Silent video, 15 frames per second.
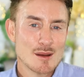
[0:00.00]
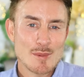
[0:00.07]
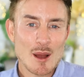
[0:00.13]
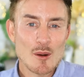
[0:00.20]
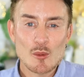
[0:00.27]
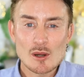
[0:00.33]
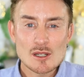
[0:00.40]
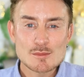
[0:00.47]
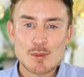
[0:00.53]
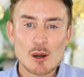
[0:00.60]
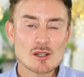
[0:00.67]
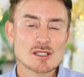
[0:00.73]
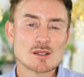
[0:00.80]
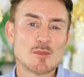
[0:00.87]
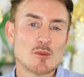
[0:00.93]
about what's
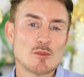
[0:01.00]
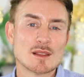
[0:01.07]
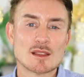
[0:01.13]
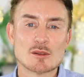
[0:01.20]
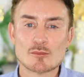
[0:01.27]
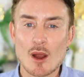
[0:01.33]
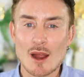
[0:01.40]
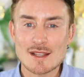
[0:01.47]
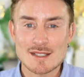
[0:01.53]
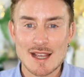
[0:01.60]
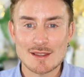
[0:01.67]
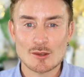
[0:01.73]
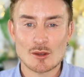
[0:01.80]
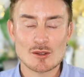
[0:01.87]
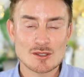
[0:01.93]
possible with the right
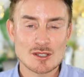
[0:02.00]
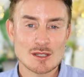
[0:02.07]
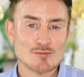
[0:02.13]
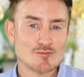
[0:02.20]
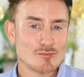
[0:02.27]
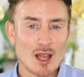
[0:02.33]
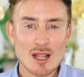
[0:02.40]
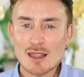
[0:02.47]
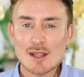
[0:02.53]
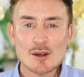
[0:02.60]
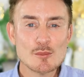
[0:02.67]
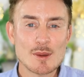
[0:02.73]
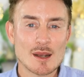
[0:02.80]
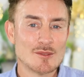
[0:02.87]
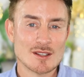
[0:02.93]
technology, a little
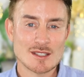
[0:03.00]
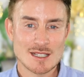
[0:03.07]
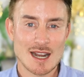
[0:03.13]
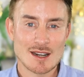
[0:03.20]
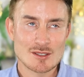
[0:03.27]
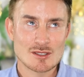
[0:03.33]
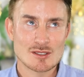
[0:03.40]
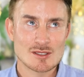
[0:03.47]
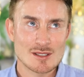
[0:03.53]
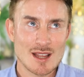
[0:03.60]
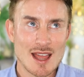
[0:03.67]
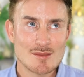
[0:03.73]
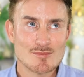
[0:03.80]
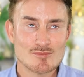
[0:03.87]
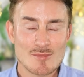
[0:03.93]
bit of intelligence,
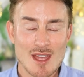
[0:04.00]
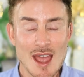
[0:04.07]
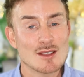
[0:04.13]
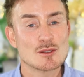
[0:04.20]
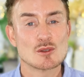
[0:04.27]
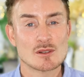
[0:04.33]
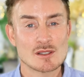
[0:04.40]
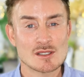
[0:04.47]
and actual